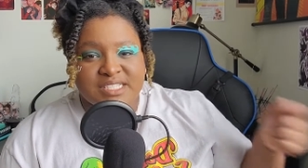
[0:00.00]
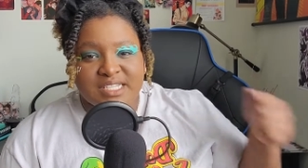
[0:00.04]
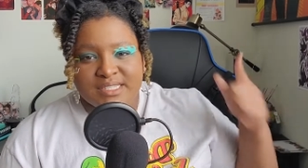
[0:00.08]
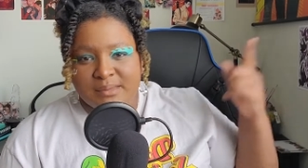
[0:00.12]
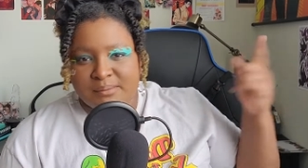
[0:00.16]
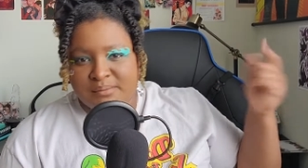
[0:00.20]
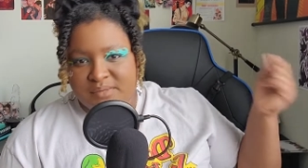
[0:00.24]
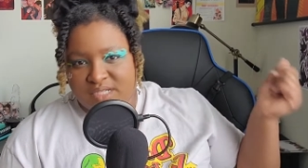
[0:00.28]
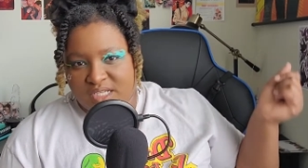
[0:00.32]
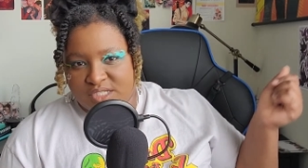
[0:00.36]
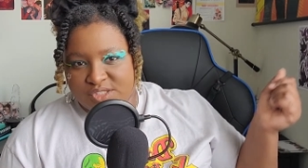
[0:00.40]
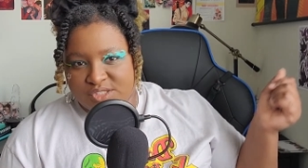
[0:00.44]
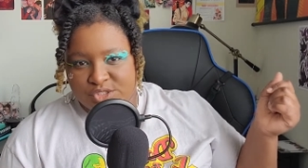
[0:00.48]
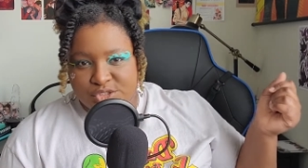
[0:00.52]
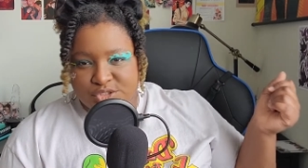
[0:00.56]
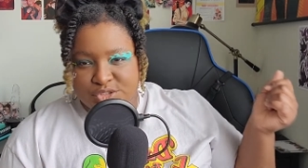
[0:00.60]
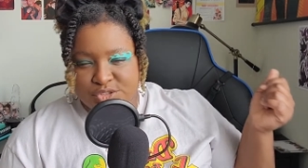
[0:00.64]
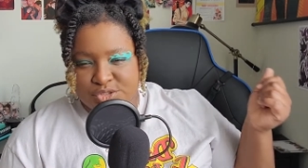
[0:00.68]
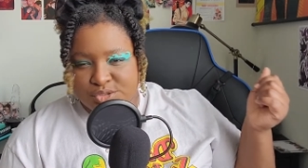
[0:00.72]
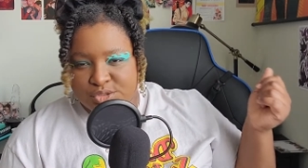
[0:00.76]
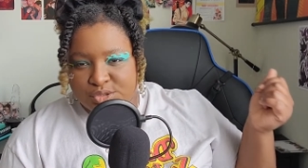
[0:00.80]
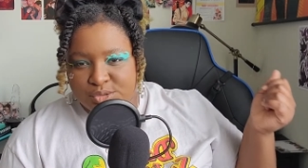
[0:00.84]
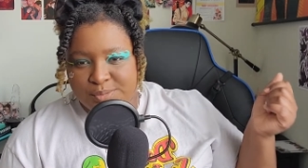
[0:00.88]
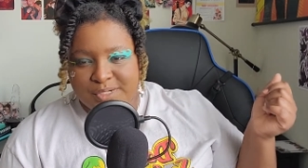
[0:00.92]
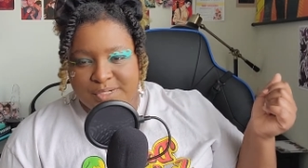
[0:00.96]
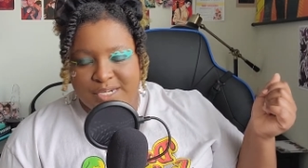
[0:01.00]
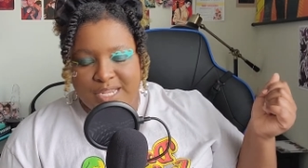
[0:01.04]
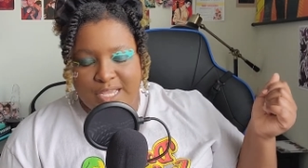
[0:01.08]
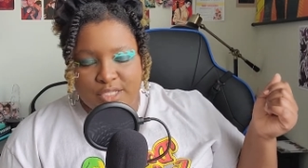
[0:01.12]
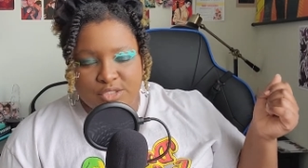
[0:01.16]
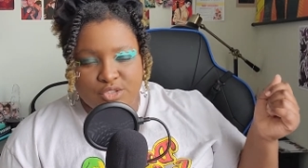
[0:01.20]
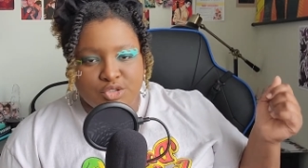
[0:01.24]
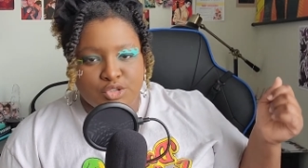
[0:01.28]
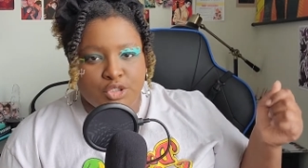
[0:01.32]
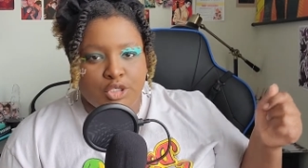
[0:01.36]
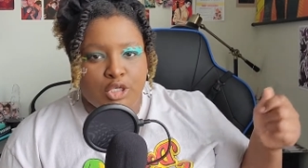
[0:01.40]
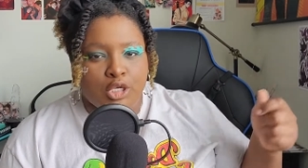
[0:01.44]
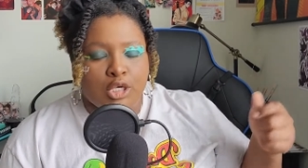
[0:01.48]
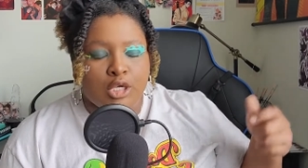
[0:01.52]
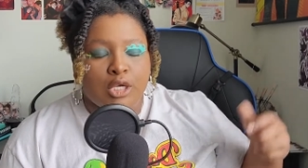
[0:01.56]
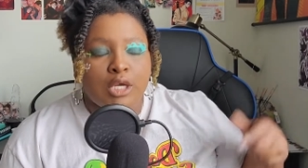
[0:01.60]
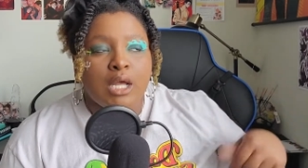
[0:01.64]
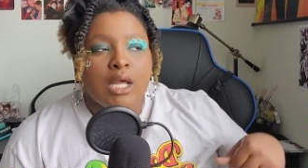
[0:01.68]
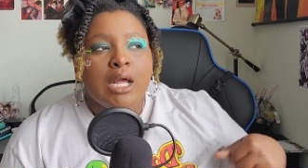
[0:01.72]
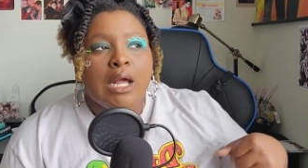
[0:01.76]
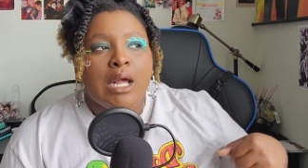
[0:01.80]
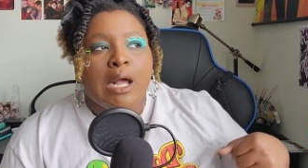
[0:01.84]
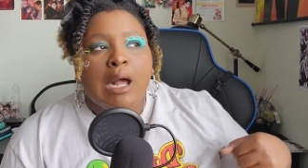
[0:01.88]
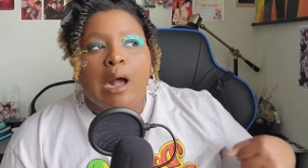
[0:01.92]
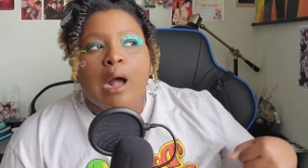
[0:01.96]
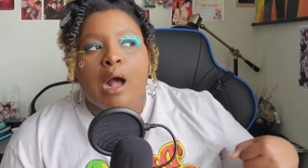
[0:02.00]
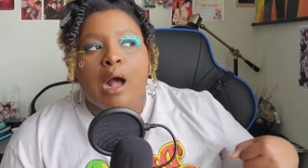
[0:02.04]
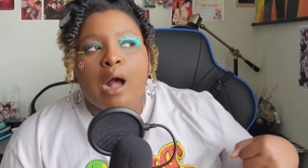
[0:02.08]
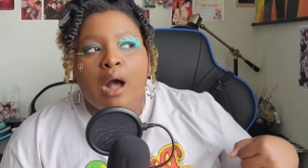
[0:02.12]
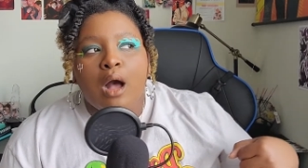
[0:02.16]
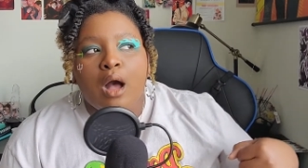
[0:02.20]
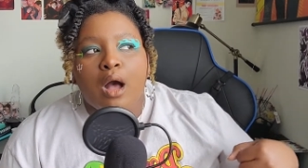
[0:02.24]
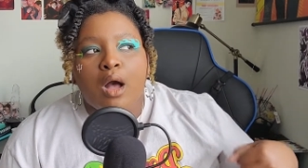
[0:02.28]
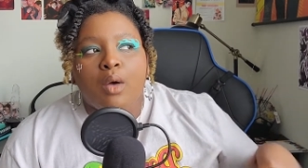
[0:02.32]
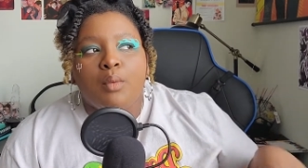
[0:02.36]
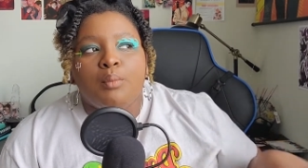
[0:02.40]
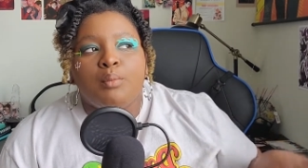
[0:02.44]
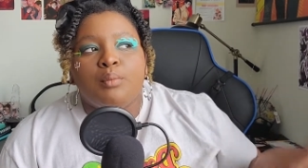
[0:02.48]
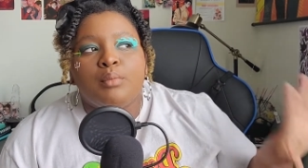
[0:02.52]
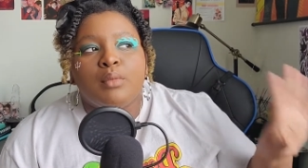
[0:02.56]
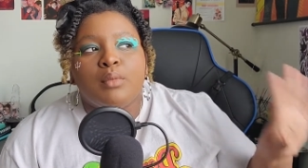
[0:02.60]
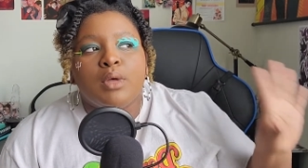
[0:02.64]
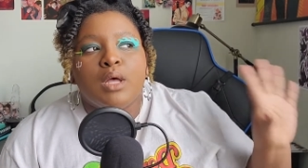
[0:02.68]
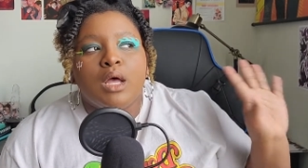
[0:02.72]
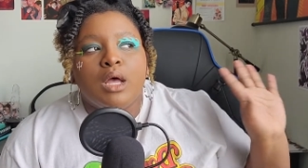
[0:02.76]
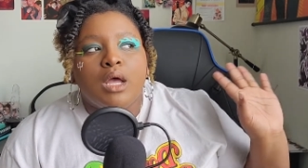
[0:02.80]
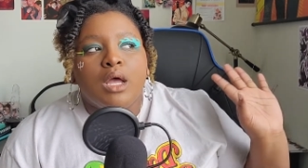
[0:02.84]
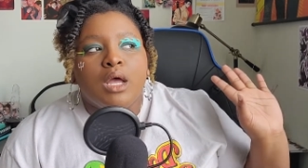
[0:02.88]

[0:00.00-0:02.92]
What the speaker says: like the monsters in Supernatural. We